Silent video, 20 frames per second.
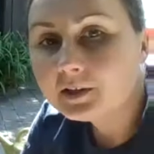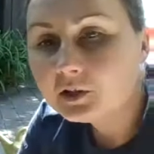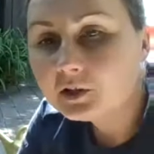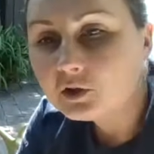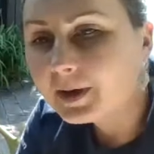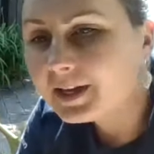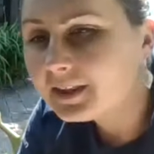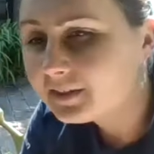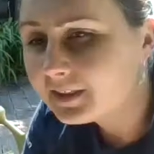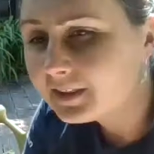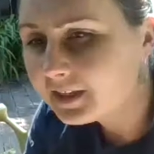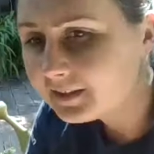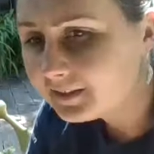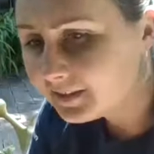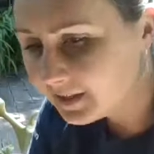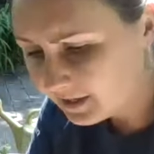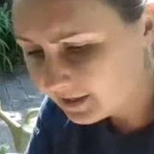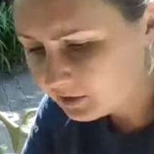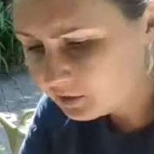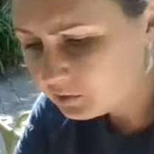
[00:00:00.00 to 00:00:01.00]
you might think
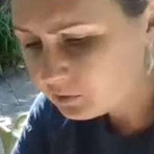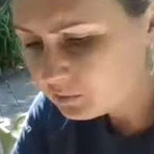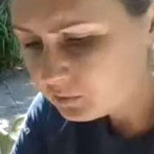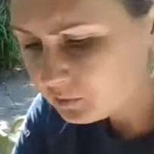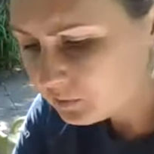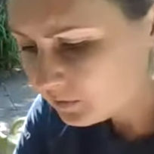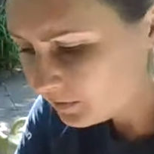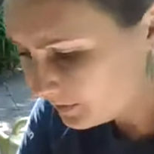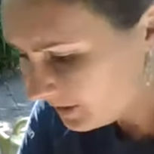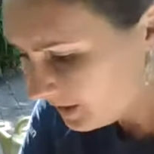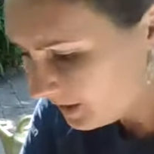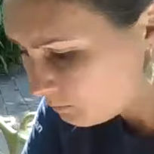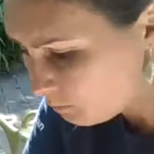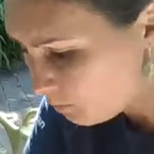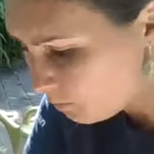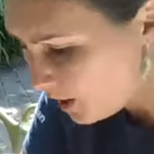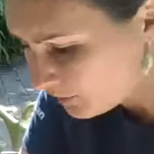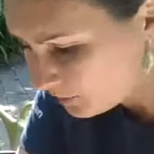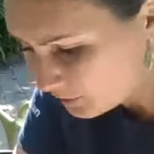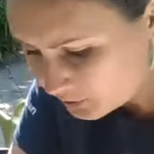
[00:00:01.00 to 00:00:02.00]
that you have
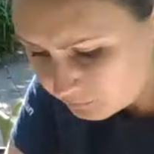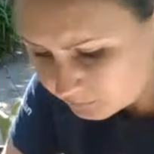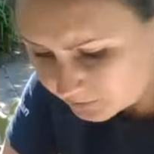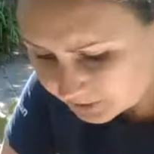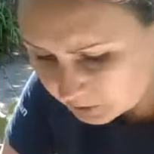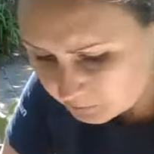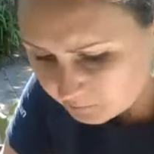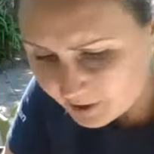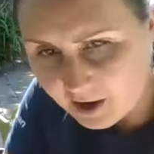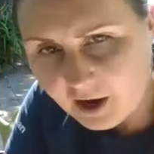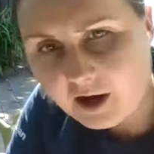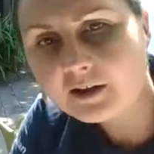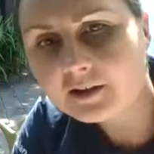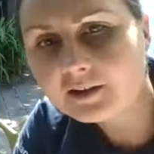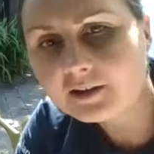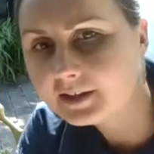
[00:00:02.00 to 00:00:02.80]
watered really well.